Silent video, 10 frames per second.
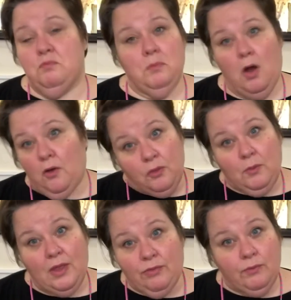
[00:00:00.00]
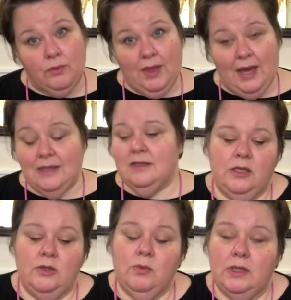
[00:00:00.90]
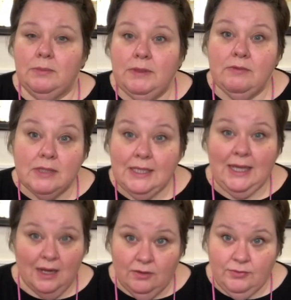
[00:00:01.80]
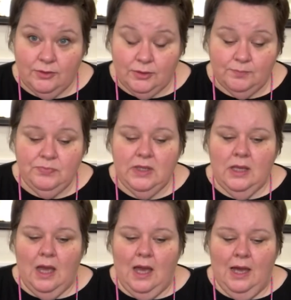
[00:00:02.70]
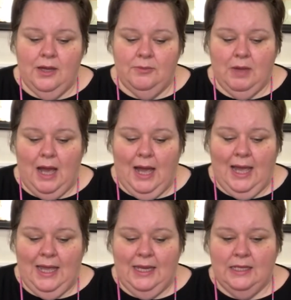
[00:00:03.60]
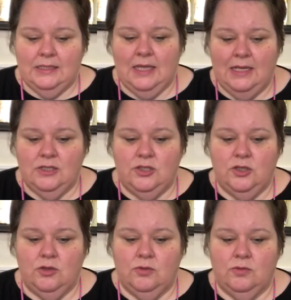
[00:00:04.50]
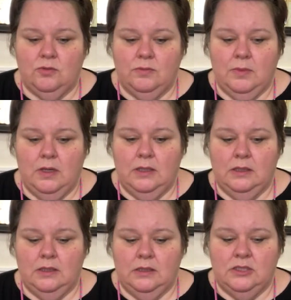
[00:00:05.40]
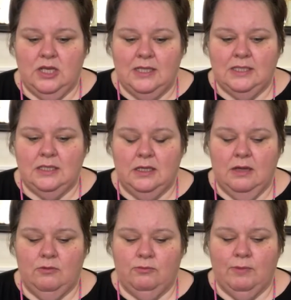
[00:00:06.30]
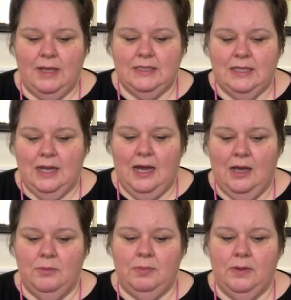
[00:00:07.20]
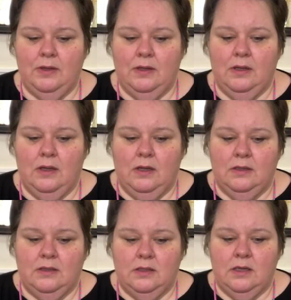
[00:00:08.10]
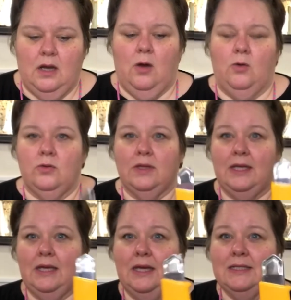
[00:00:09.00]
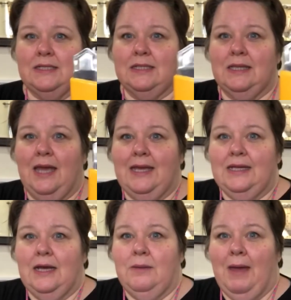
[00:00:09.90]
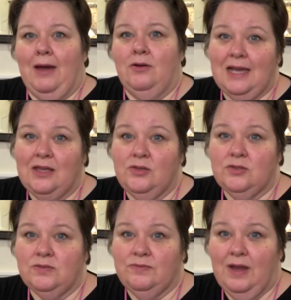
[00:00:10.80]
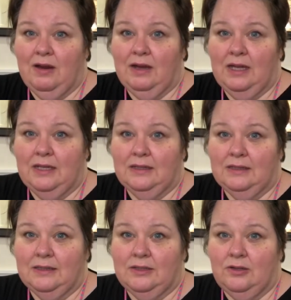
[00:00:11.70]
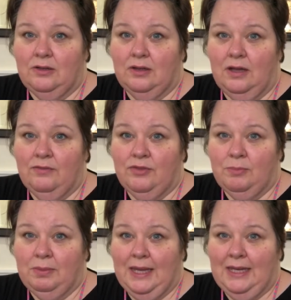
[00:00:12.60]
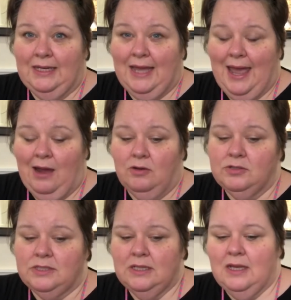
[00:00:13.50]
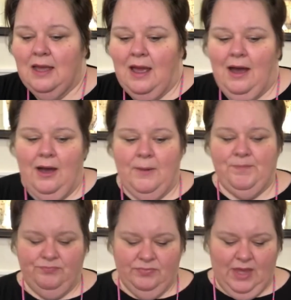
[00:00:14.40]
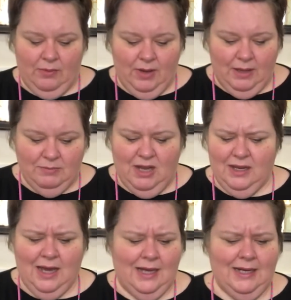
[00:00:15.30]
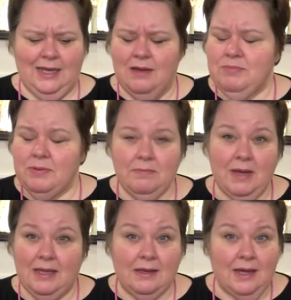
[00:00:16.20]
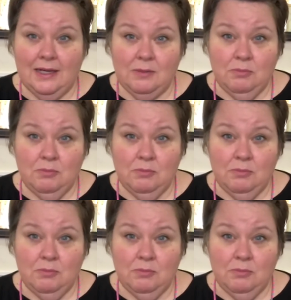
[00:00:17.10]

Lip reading: all the way through that. You want to be really careful. I tend to just raise it up only a slight amount. I use very little of the blade out. That way I'm not cutting up my cutting